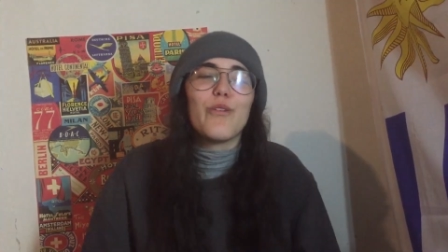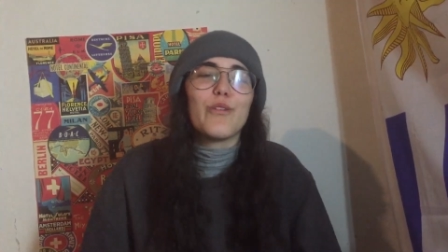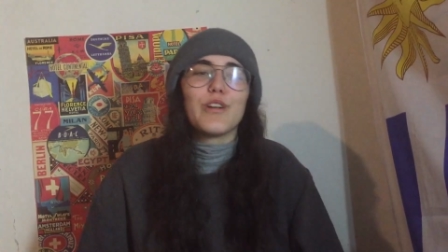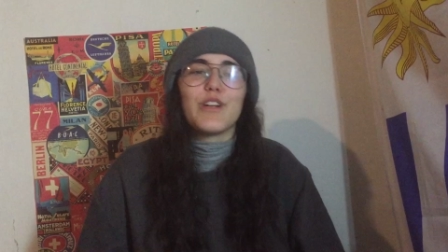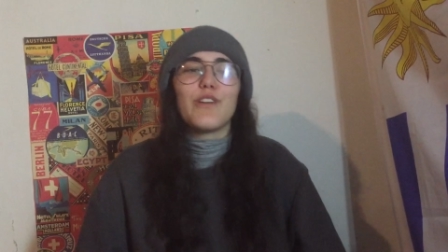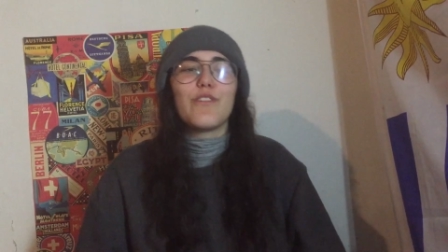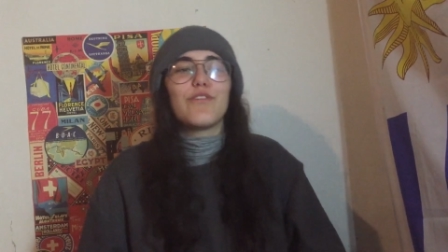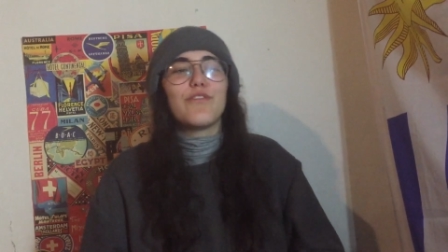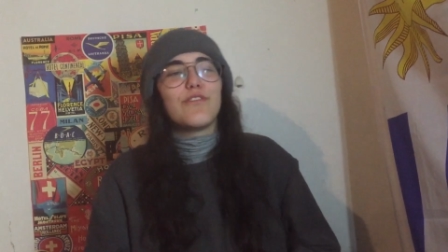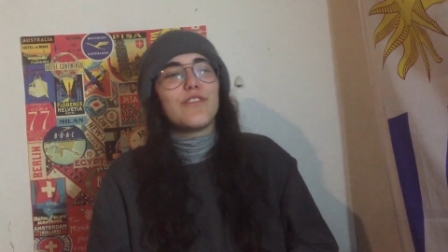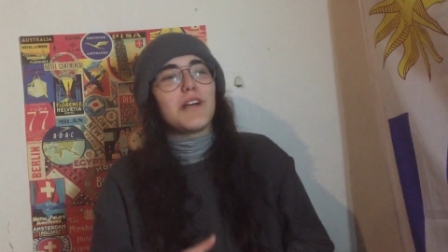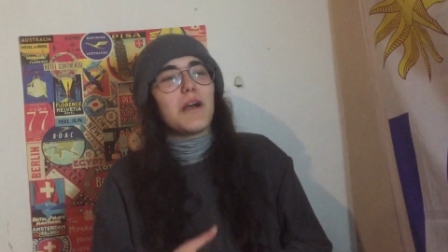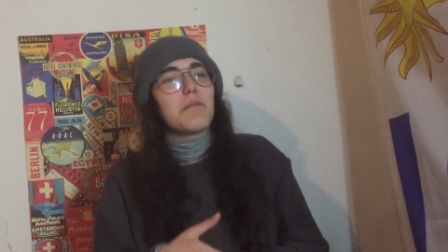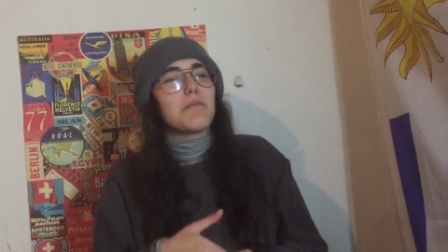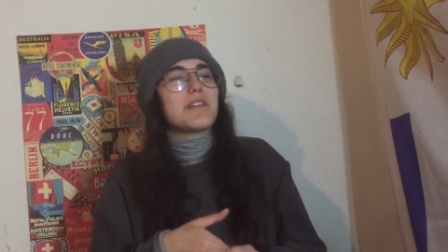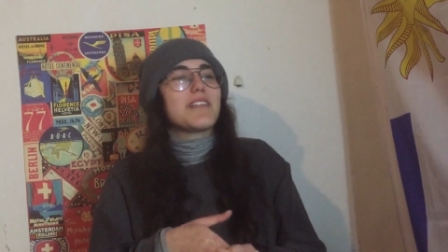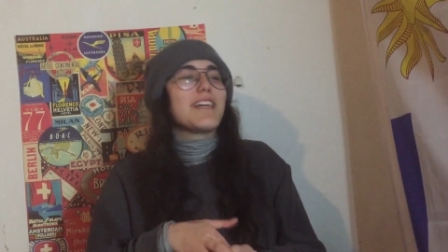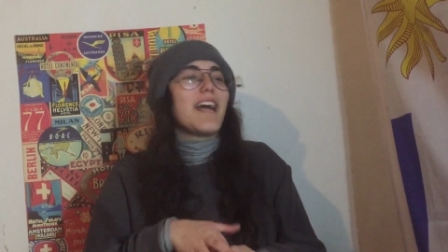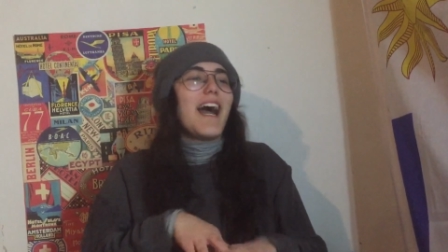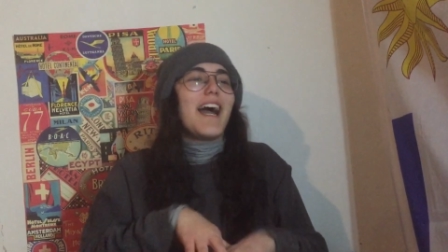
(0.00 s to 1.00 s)
or if
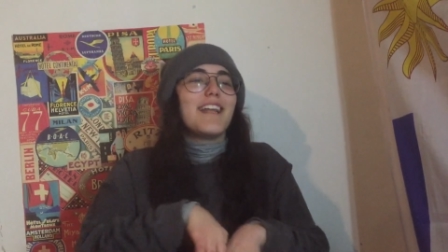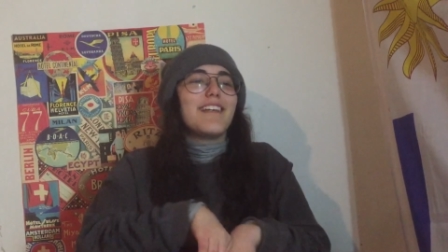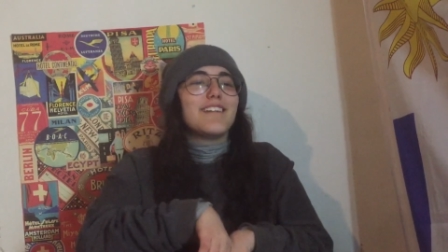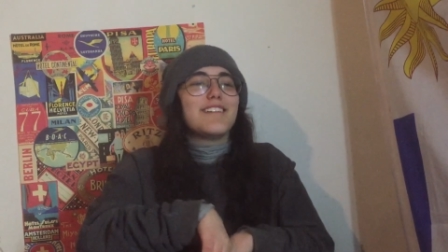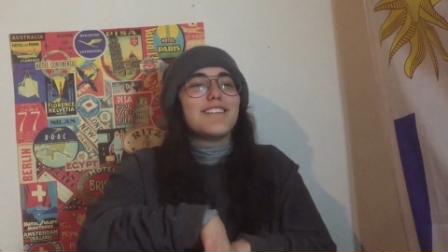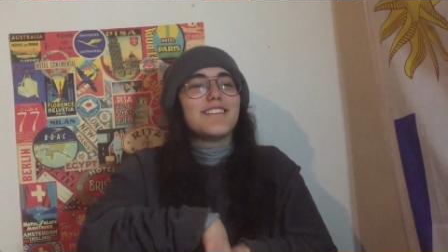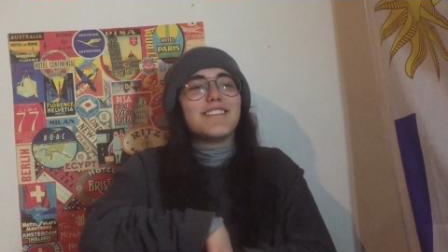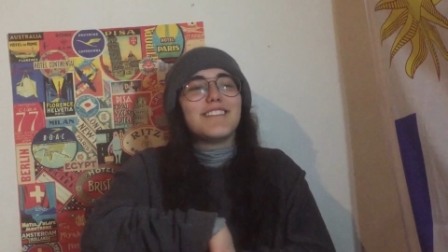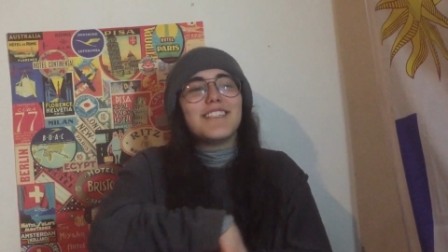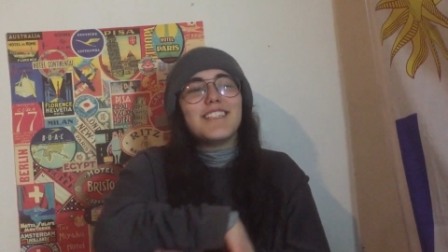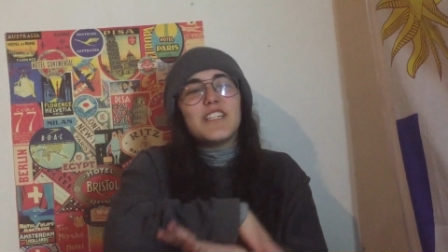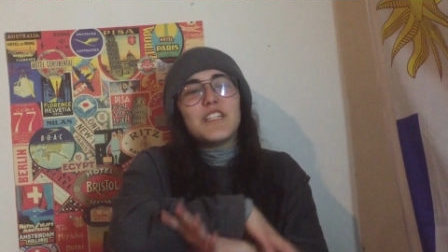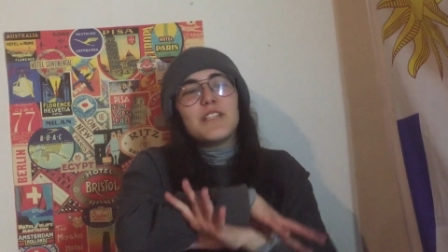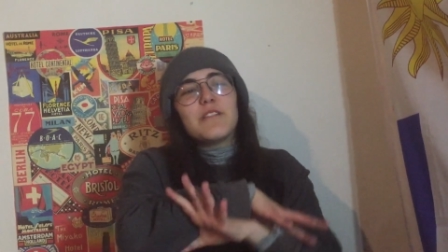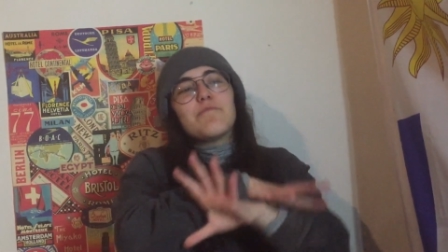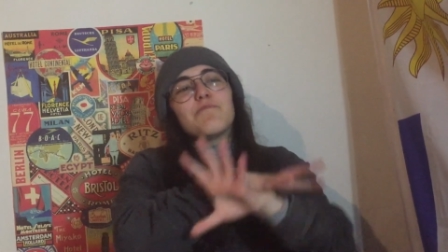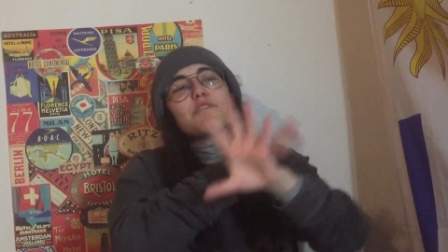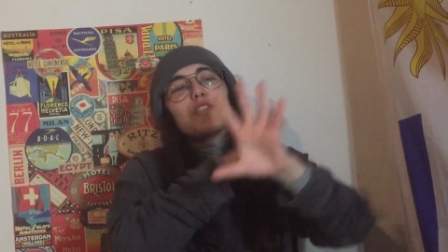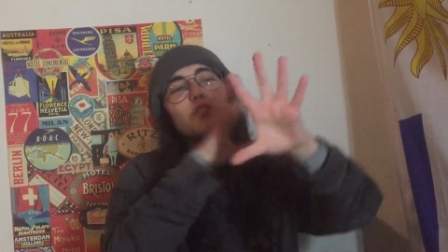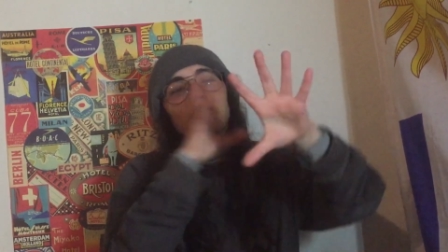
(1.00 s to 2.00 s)
I'm kind
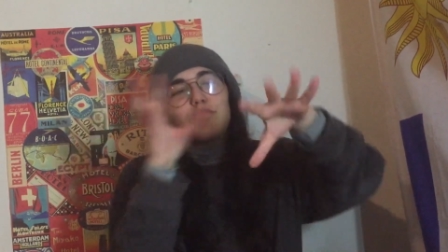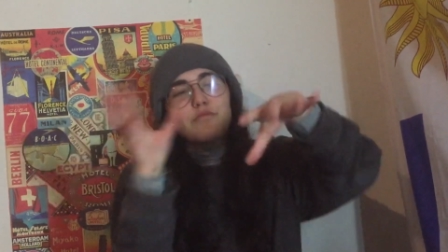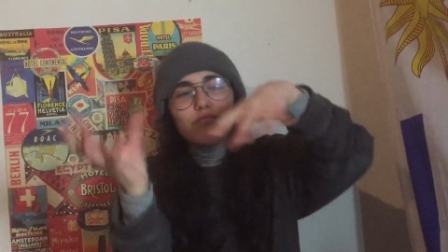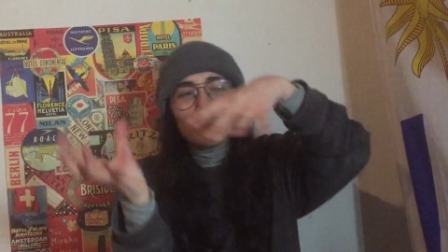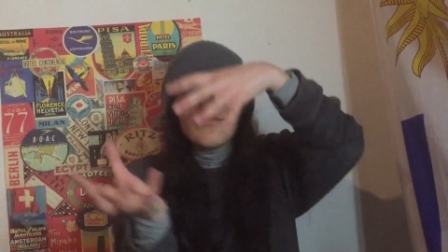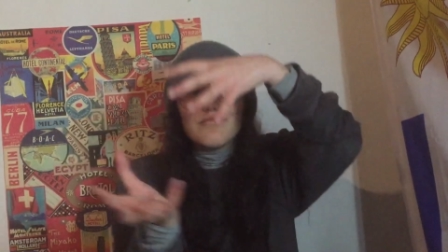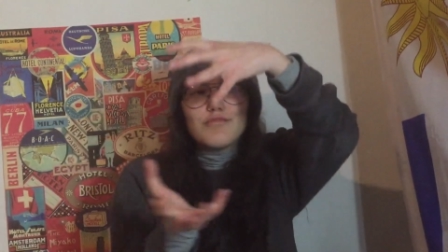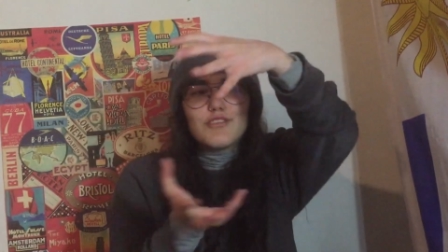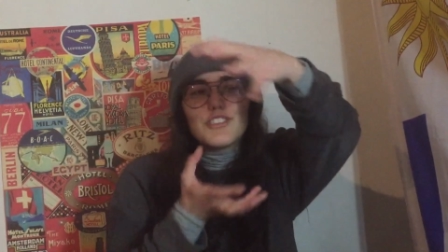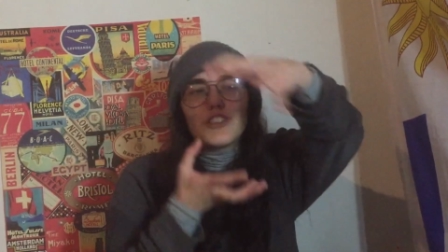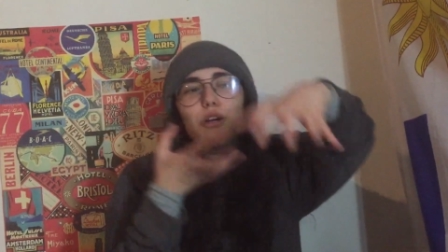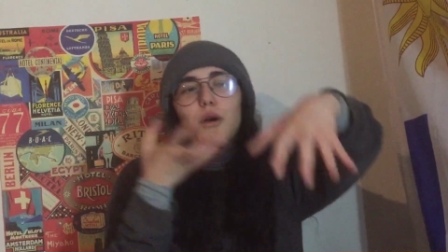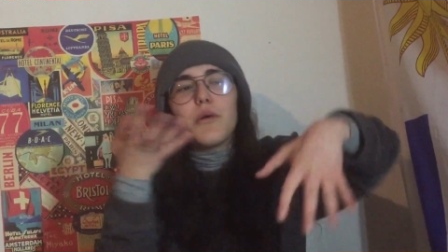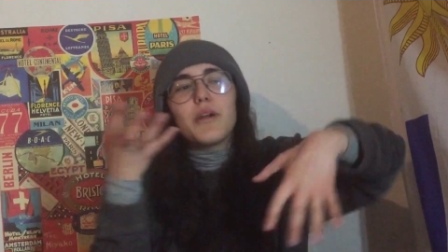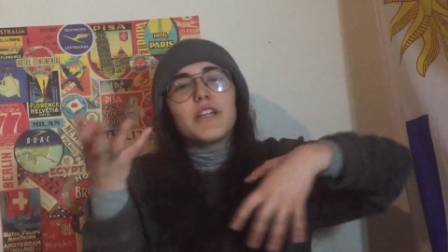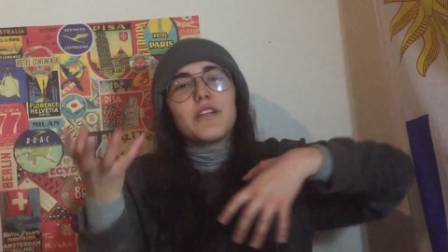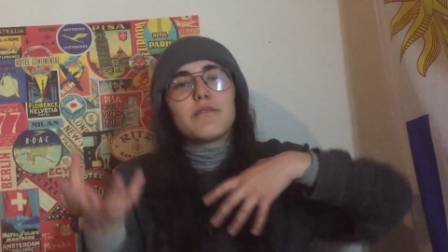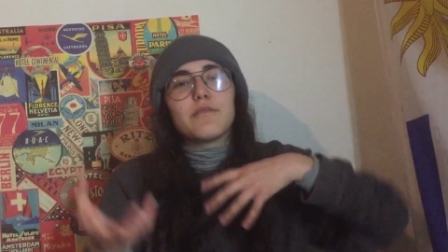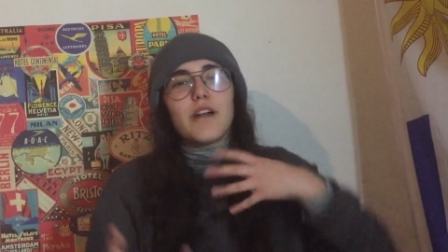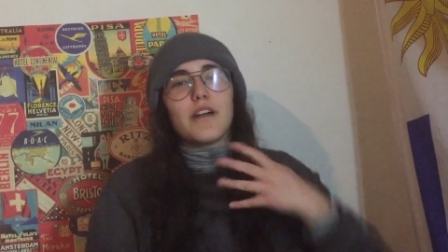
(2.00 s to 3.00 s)
of
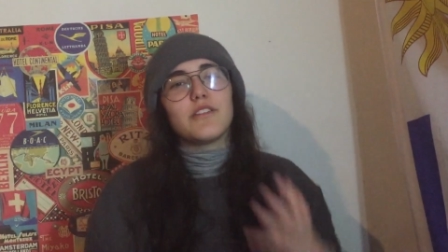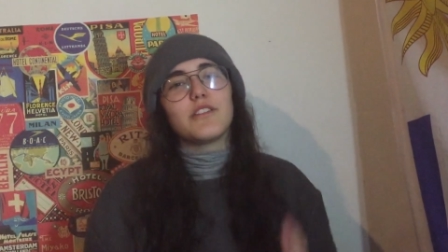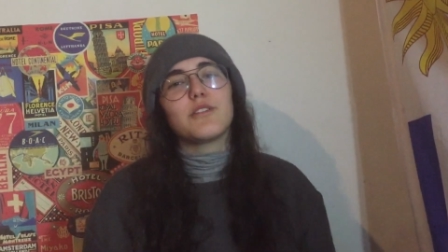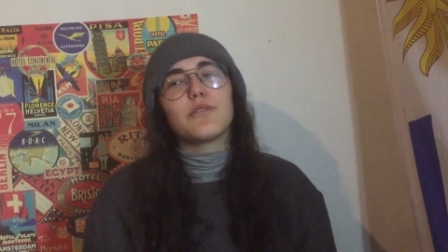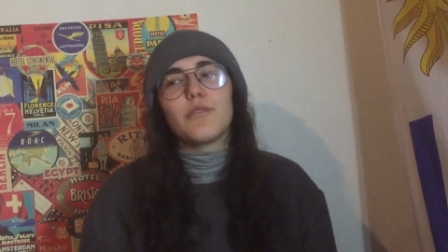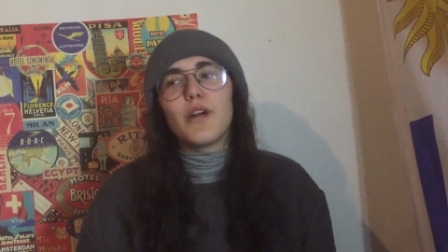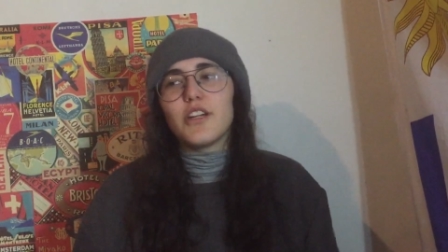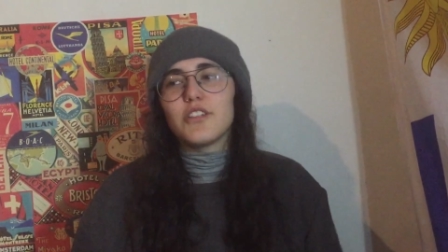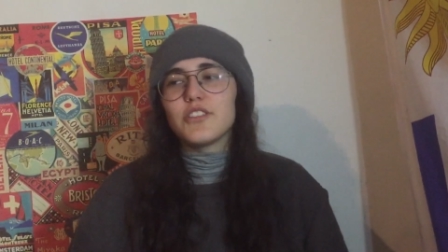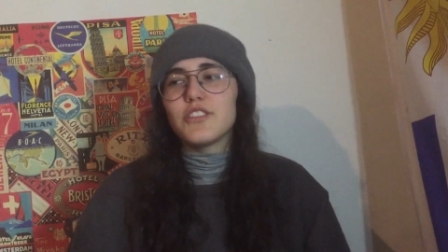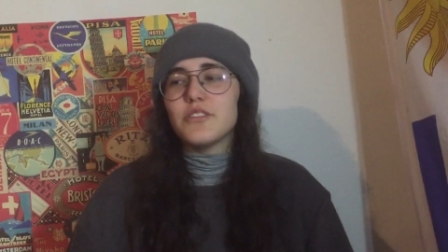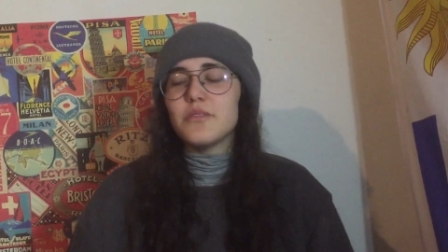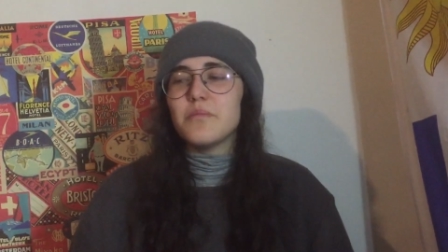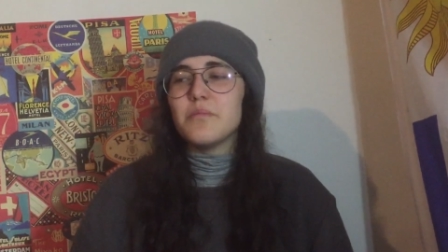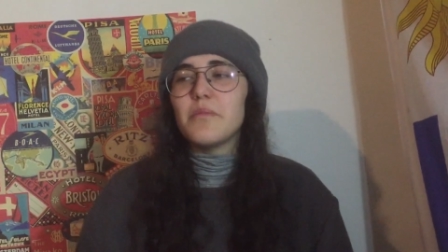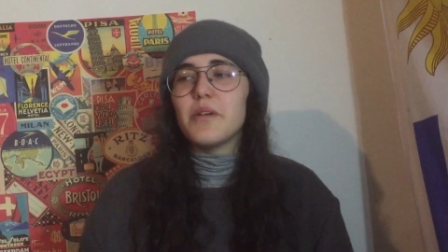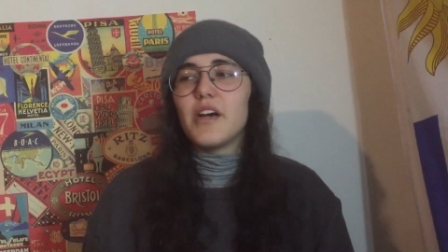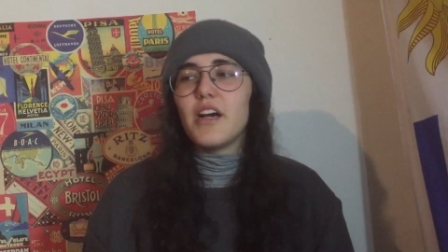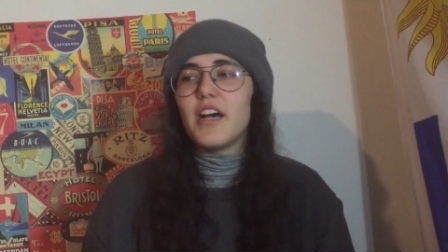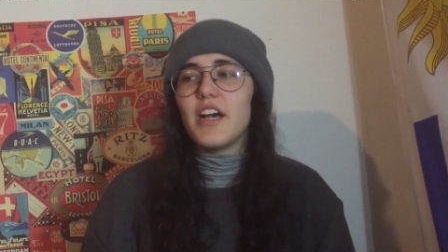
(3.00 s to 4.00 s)
going around the
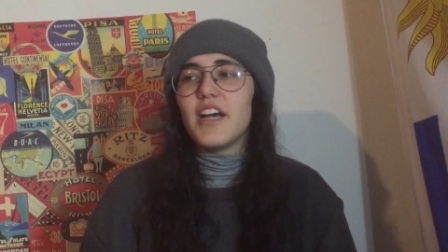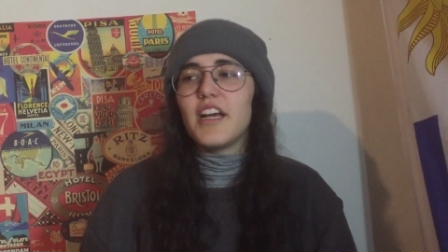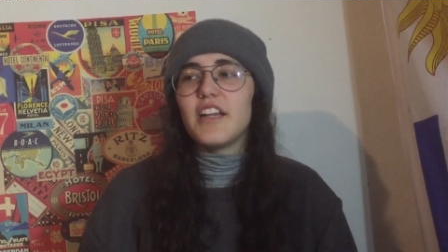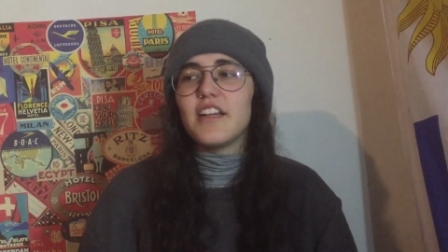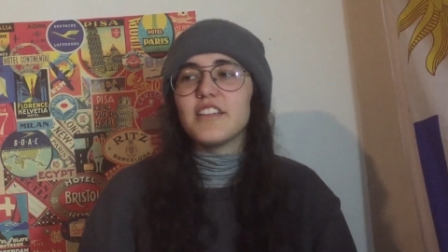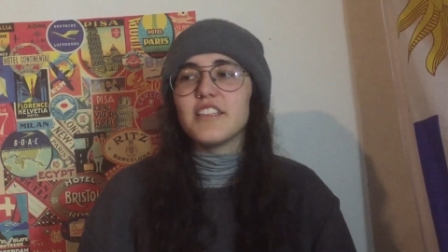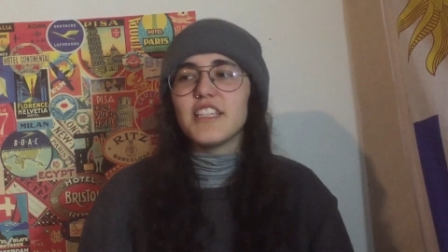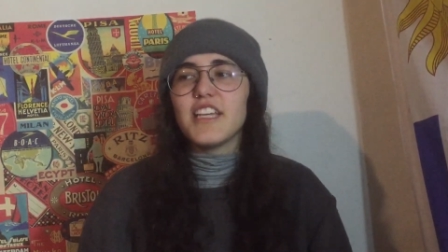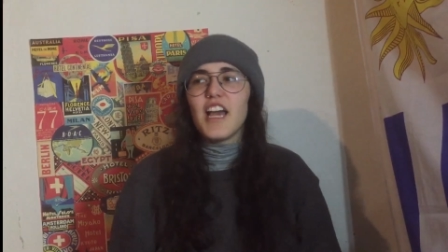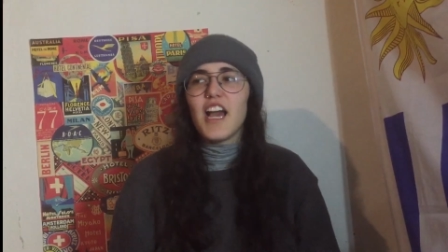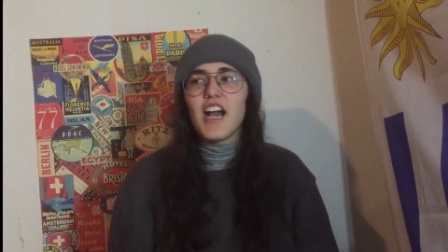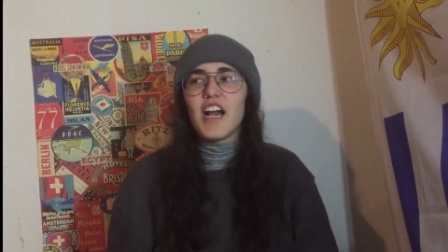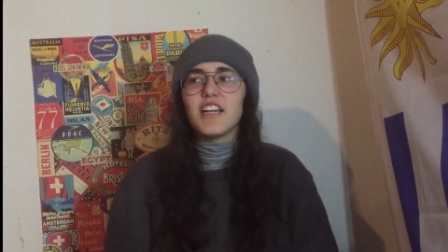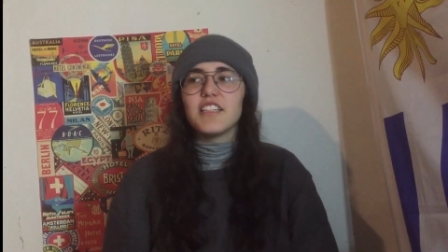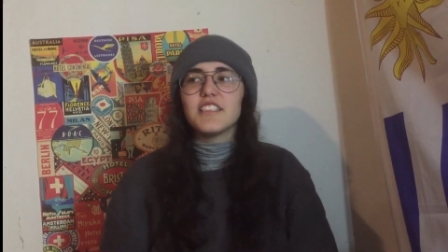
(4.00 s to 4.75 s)
question, but yeah,